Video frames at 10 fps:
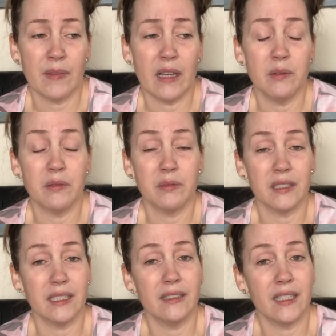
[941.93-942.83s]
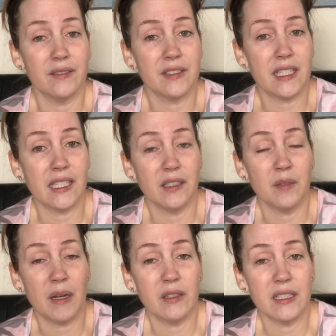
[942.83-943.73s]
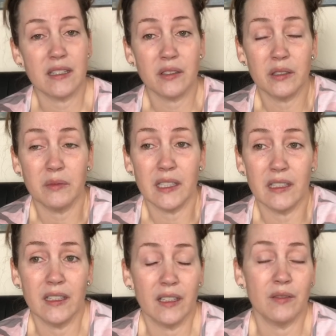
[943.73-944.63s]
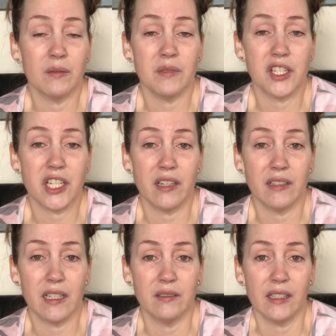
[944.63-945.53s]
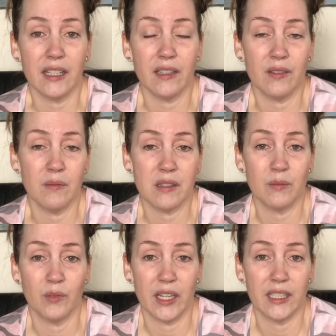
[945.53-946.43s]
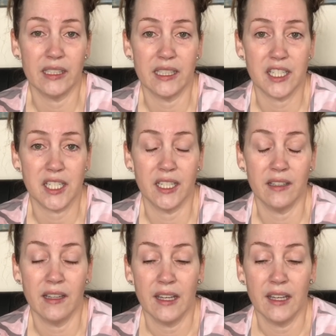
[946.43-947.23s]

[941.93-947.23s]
I would really love to hear about it so that we can give them a shout out and give them some recognition.